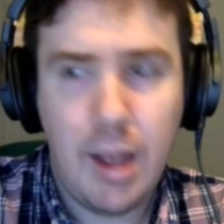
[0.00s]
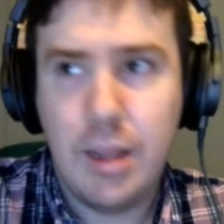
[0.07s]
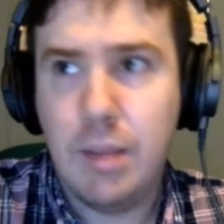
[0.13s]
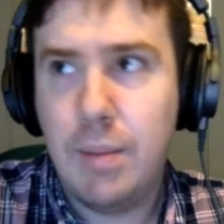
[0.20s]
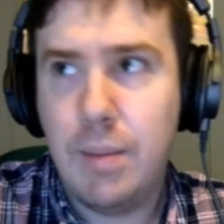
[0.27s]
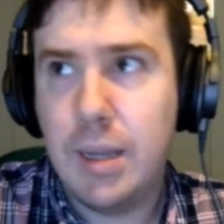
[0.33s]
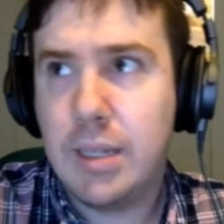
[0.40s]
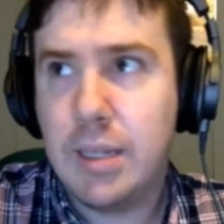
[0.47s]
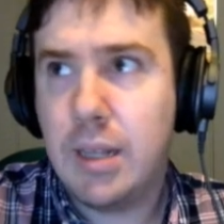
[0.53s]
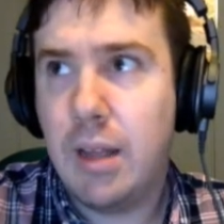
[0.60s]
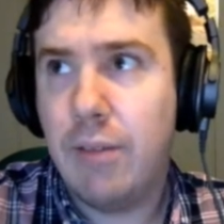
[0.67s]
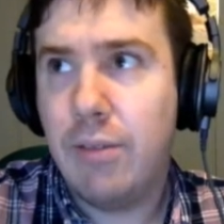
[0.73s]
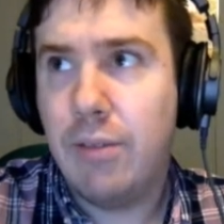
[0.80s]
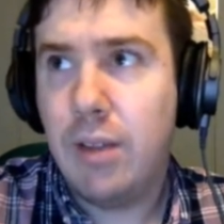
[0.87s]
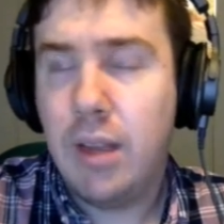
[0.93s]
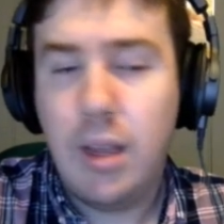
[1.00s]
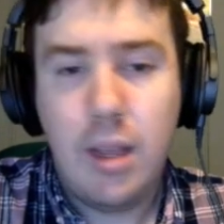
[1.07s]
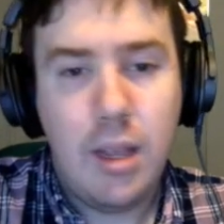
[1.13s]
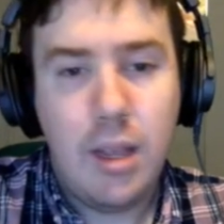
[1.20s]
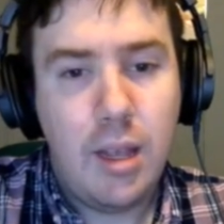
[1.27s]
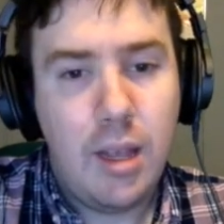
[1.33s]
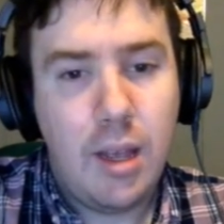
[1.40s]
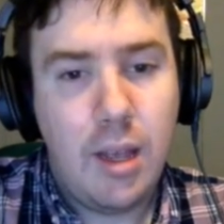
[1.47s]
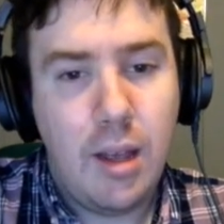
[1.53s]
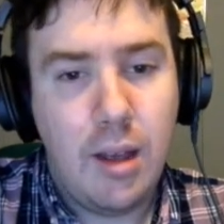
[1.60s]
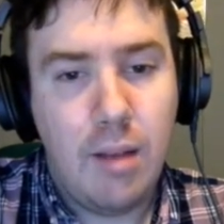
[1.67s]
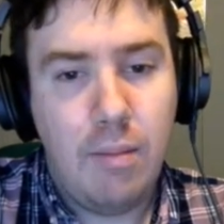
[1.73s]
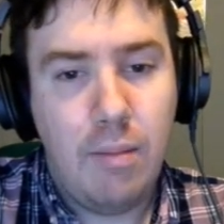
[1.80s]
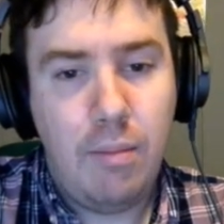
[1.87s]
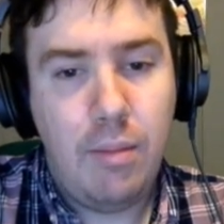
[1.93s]
bass clef.
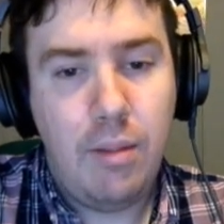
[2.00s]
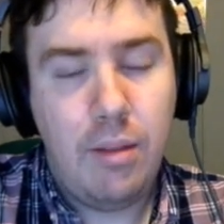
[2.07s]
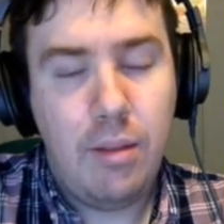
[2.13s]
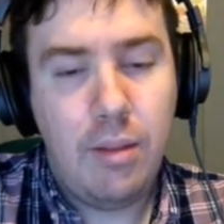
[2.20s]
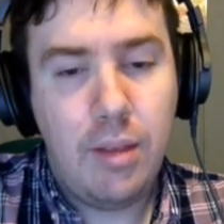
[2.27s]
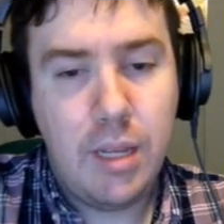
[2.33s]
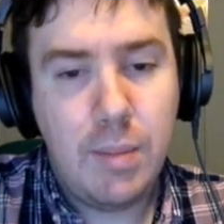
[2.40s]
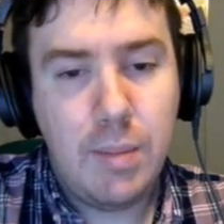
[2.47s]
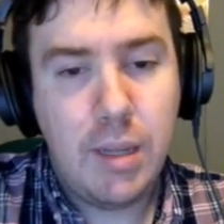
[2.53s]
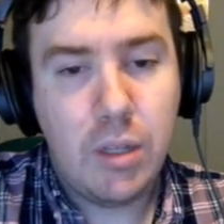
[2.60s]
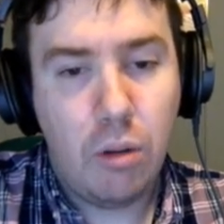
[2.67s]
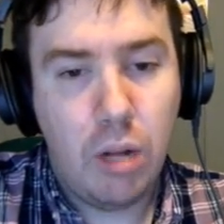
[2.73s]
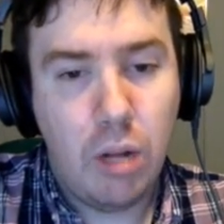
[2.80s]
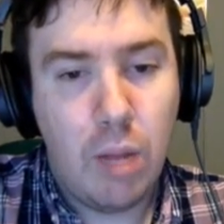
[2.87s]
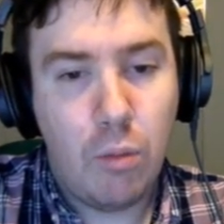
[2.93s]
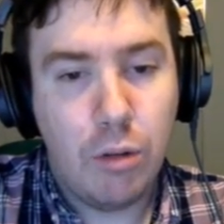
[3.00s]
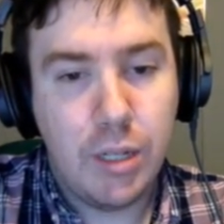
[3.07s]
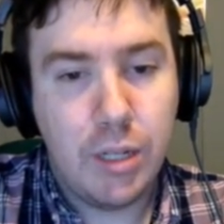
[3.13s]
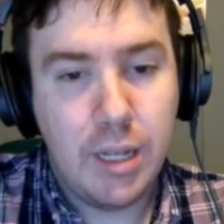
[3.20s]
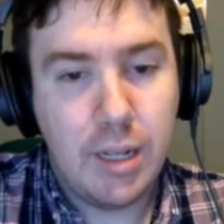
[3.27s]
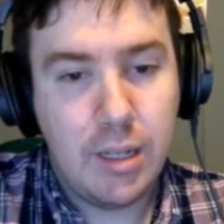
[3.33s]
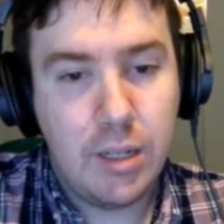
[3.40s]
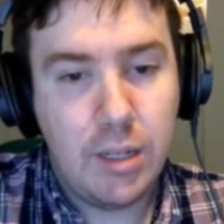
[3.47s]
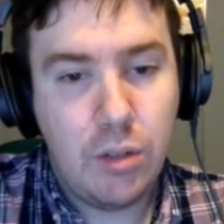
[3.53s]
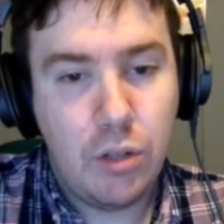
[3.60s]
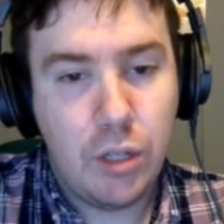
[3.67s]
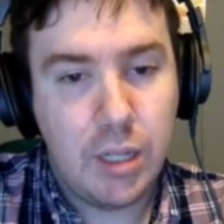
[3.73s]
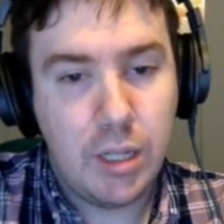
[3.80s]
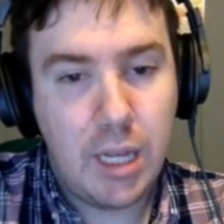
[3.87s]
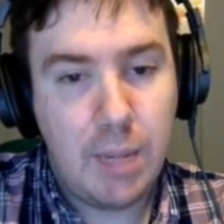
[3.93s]
This makes a whole lot more sense,
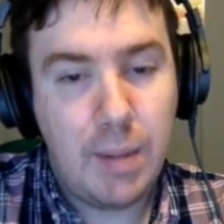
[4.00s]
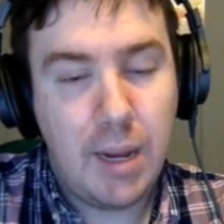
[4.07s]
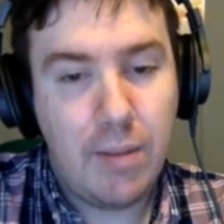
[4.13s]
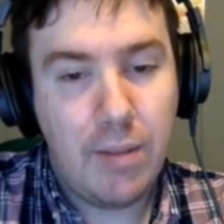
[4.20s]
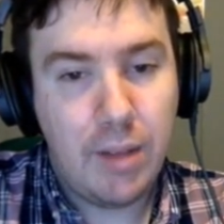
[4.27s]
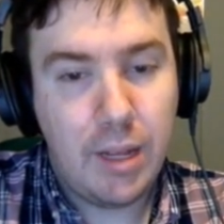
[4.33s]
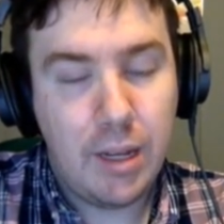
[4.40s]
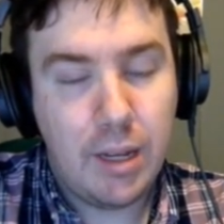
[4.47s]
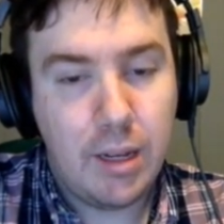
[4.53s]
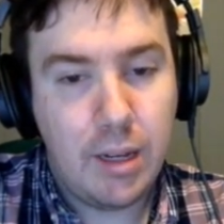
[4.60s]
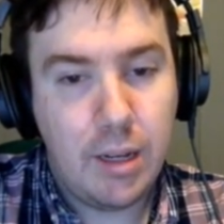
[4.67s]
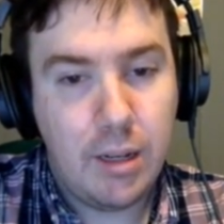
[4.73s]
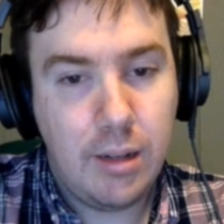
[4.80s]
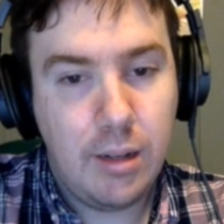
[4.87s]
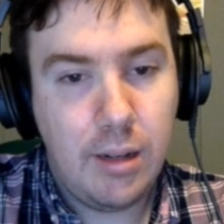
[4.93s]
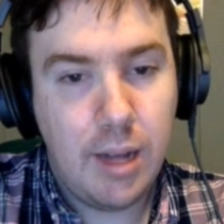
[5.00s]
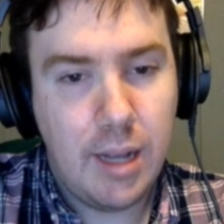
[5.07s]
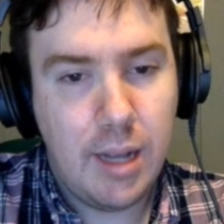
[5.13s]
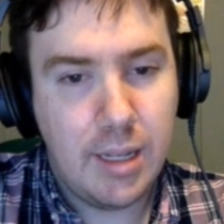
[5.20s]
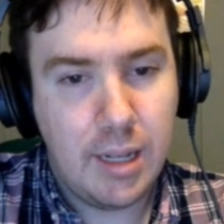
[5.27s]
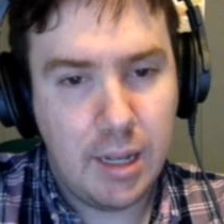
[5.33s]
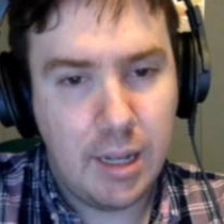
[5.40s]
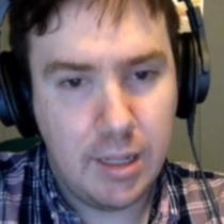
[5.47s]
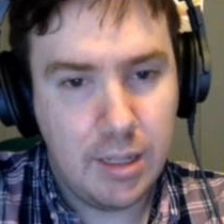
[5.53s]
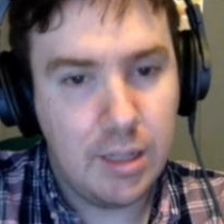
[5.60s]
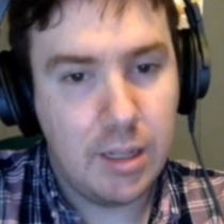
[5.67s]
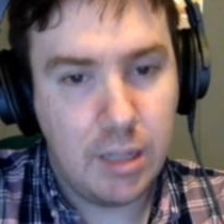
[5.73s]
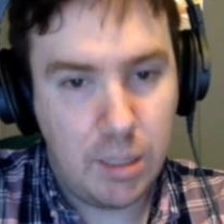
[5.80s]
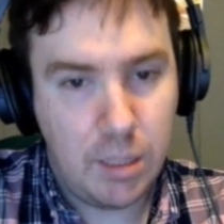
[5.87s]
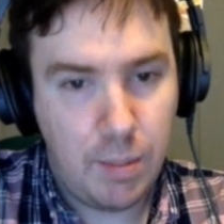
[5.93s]
just keeping everything as a
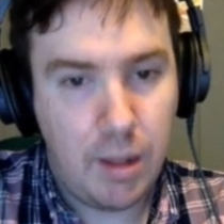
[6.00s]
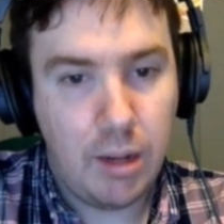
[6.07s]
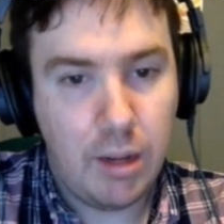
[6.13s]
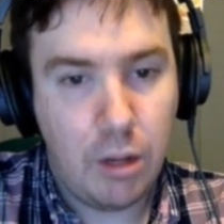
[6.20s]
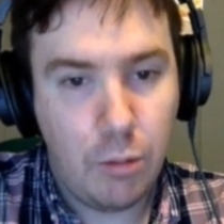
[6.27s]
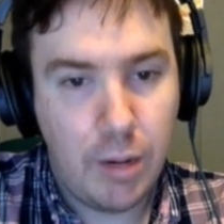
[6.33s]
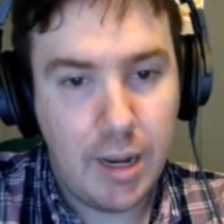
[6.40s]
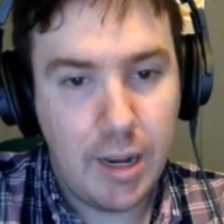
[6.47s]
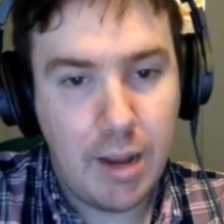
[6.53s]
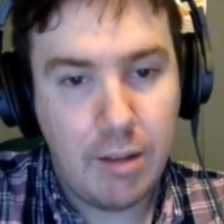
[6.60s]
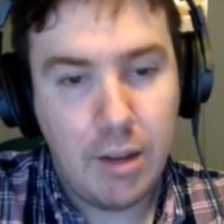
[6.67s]
consistent spelling all the way down.